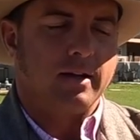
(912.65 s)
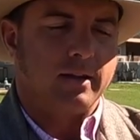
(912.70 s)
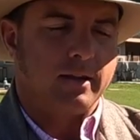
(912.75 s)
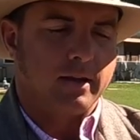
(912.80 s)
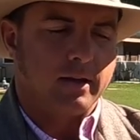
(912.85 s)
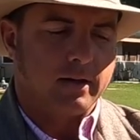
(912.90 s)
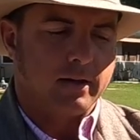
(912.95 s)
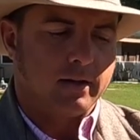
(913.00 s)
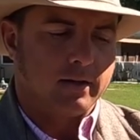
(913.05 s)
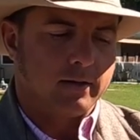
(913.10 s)

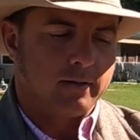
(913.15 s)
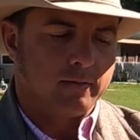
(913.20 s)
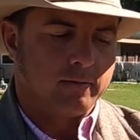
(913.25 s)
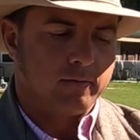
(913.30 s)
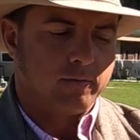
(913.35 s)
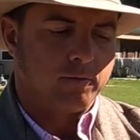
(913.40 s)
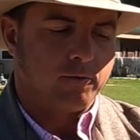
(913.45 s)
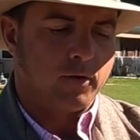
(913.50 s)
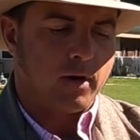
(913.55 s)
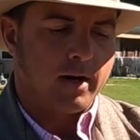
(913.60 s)
the
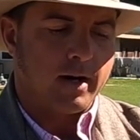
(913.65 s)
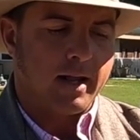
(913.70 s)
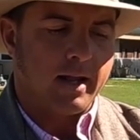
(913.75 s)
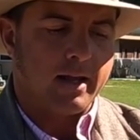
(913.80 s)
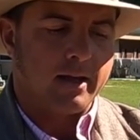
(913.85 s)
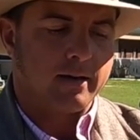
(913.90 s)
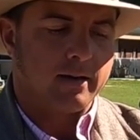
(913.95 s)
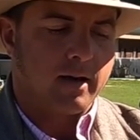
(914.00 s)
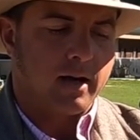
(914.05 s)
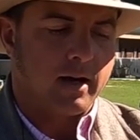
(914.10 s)
front
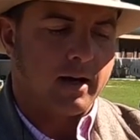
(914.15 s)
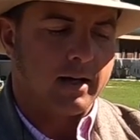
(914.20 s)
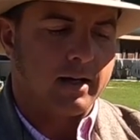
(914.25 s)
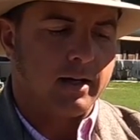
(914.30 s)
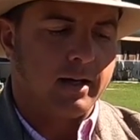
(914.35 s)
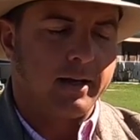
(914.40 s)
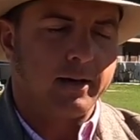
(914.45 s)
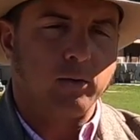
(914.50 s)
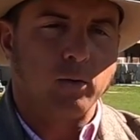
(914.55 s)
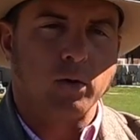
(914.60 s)
and
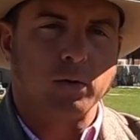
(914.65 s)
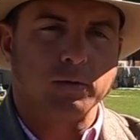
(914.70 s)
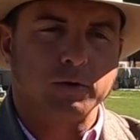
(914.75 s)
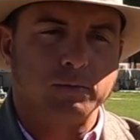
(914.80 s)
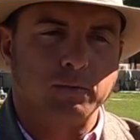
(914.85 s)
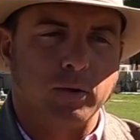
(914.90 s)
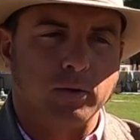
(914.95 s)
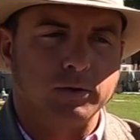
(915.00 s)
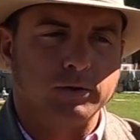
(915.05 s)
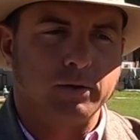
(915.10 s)
hind leg where it was
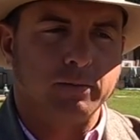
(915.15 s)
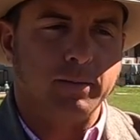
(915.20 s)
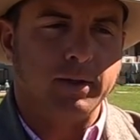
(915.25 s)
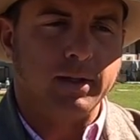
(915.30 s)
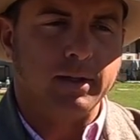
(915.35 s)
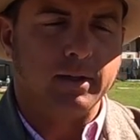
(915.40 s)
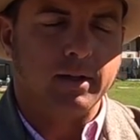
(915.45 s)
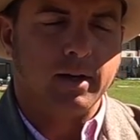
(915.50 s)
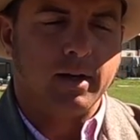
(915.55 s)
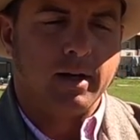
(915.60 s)
supposed to be,